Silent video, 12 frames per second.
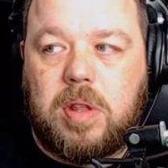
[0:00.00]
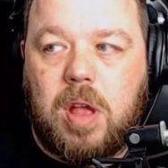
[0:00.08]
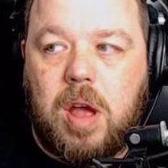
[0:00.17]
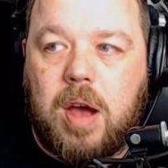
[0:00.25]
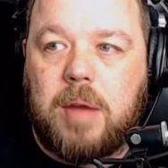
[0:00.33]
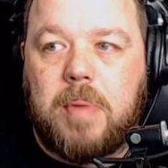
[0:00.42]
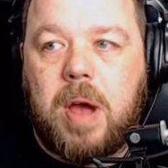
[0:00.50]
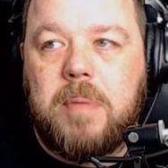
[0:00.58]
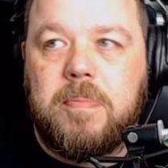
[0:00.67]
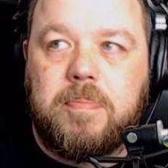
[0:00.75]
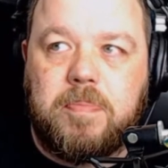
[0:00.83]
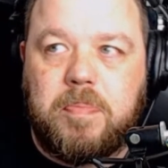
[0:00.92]
of...
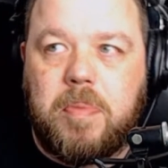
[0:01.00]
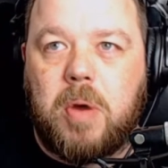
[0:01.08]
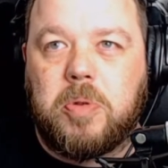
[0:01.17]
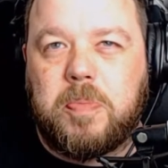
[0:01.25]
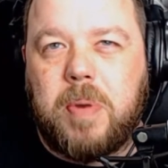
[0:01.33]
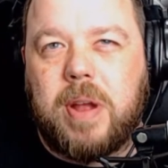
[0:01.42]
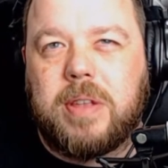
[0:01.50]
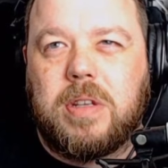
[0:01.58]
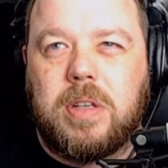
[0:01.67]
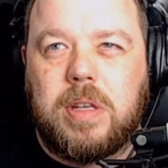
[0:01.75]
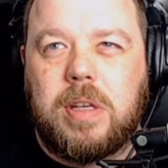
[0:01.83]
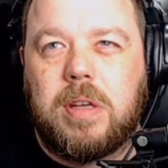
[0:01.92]
I was
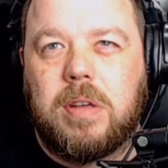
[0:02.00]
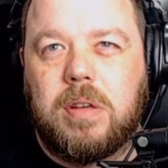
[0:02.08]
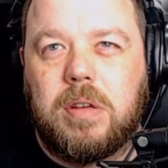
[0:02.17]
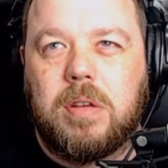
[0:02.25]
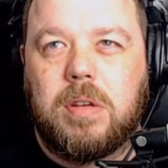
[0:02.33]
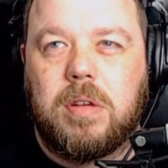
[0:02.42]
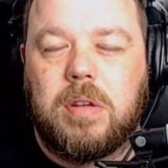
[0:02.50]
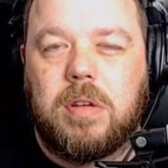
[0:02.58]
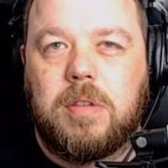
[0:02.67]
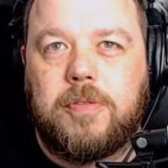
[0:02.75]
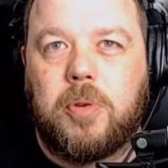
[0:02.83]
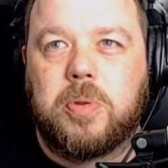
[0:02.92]
practically
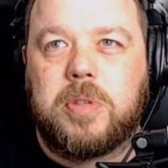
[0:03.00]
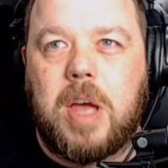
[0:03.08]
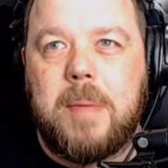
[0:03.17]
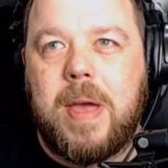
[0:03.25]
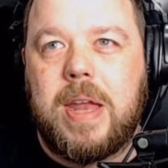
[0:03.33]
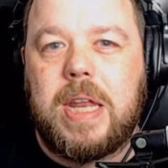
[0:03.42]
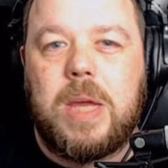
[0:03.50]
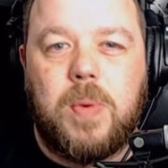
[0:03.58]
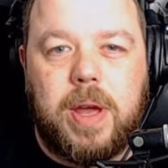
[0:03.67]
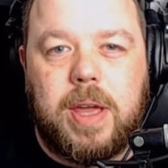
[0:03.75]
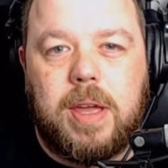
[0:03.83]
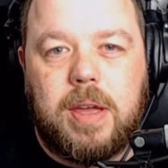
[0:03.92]
full-time
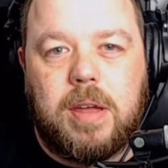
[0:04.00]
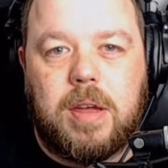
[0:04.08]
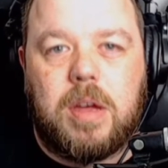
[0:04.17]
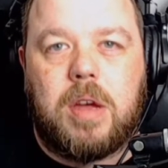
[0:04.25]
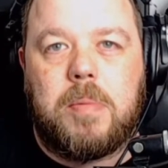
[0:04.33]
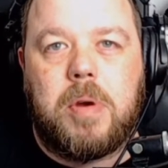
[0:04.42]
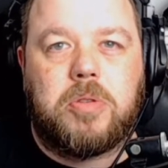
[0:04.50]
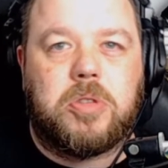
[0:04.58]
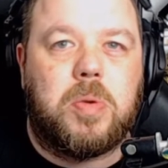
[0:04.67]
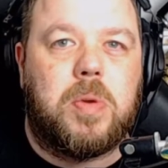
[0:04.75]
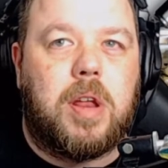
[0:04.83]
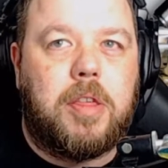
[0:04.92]
anyway. I was
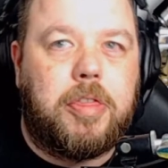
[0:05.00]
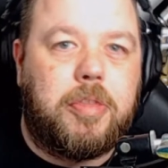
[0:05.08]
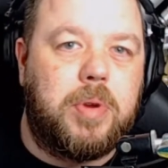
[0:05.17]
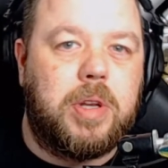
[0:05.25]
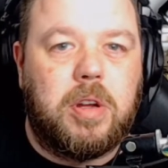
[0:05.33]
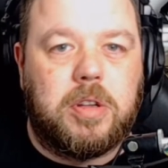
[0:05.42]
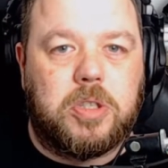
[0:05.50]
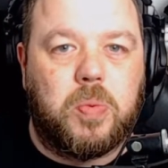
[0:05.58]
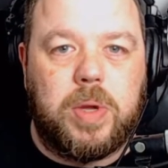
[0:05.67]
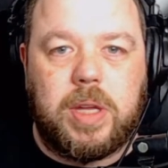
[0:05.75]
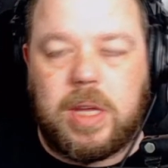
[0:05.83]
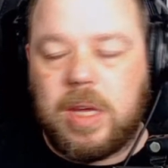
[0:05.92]
doing like 3 nights a
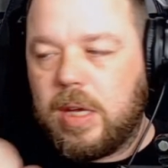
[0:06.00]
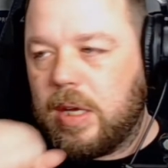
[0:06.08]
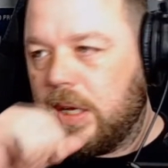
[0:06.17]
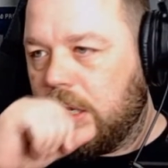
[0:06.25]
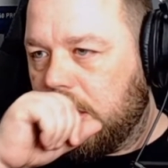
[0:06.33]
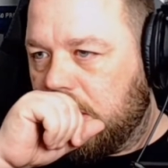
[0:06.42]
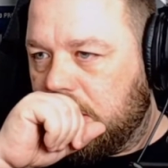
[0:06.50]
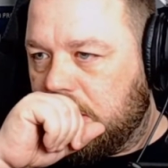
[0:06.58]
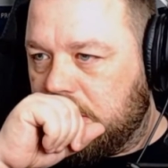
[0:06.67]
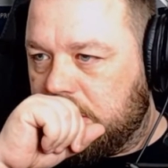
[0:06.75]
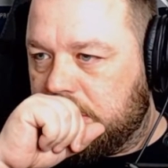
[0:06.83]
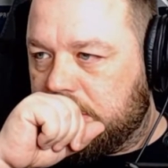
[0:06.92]
week
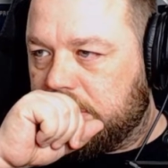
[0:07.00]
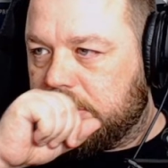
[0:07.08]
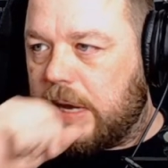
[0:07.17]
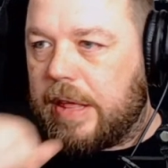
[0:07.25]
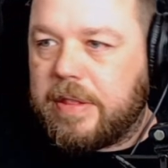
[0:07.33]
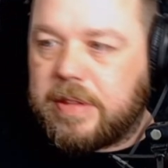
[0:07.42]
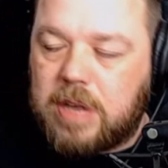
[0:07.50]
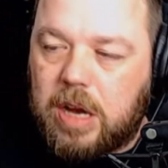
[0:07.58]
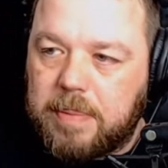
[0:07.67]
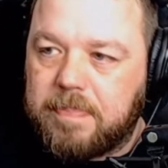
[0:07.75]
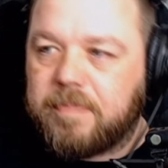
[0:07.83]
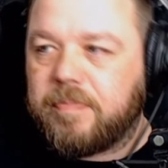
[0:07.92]
at the
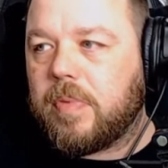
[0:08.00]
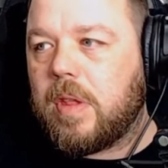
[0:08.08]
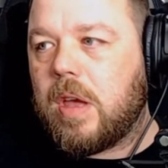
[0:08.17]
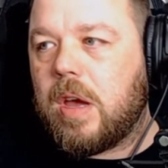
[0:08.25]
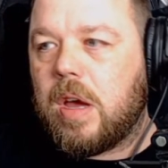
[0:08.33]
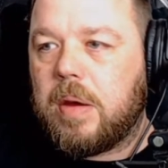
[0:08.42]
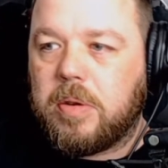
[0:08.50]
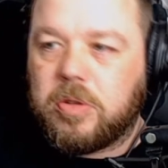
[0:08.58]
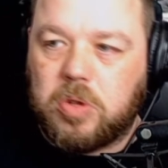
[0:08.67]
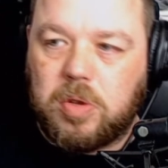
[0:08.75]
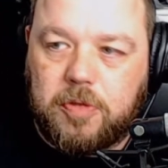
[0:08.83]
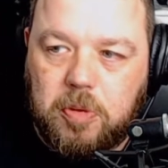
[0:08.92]
time, and I was
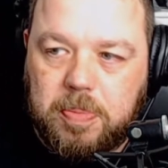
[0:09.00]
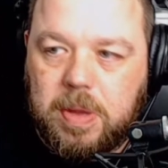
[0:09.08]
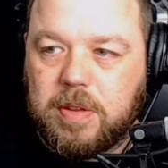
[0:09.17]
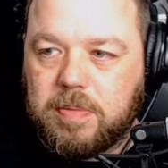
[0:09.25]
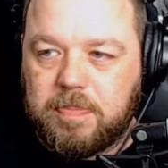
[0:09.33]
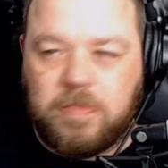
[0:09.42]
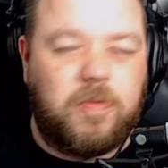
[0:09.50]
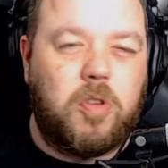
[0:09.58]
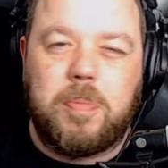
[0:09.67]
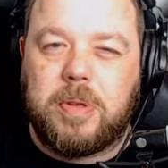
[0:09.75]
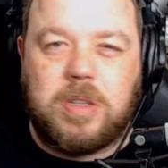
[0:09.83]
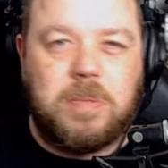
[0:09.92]
doing a few
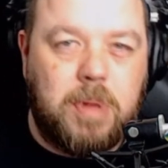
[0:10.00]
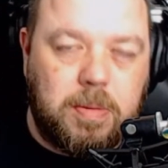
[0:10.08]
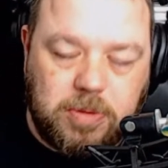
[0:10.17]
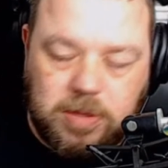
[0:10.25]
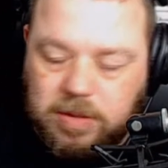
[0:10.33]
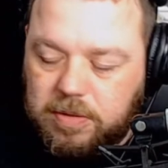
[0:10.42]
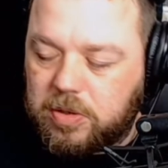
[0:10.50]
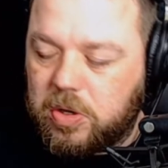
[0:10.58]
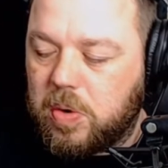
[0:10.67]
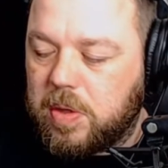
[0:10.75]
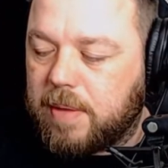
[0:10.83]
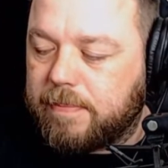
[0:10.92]
bits and bobs
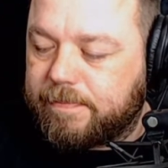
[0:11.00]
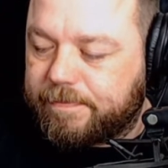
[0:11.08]
during them.